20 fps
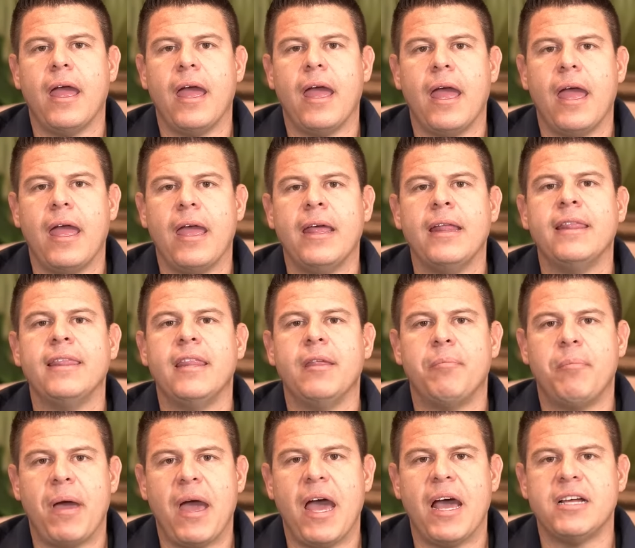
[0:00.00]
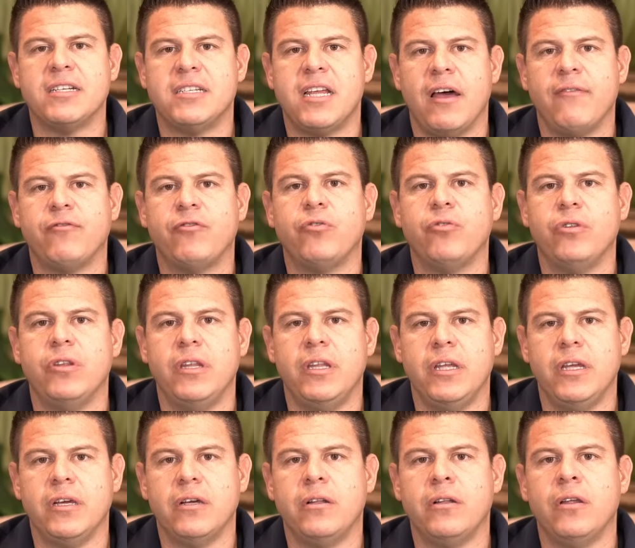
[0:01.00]
in the past have to
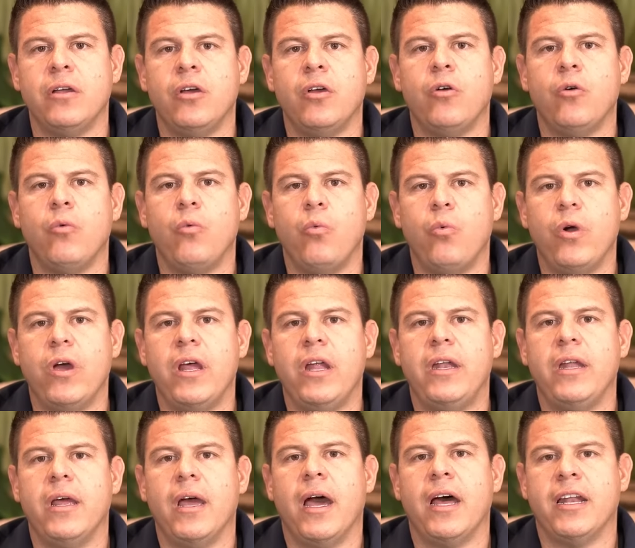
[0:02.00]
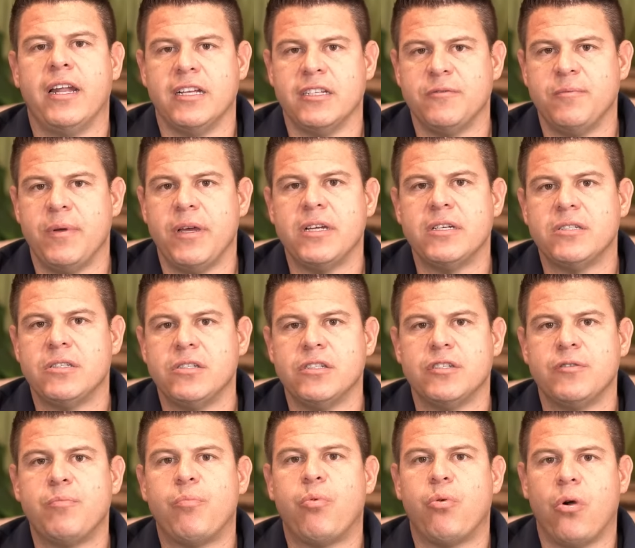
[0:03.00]
deal with an
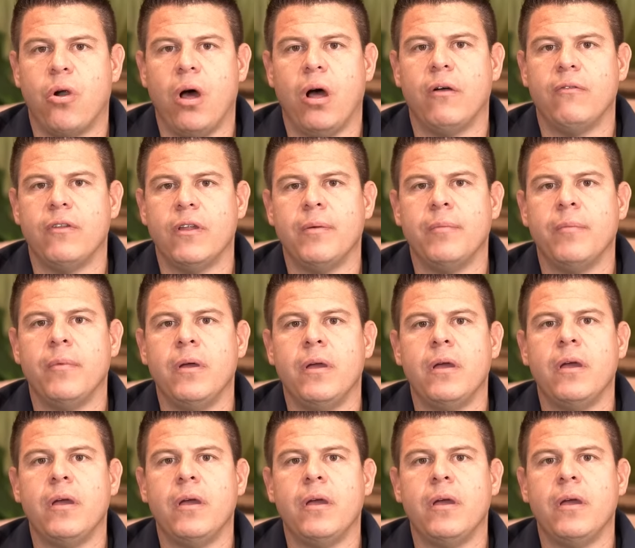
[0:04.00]
asbestos problem.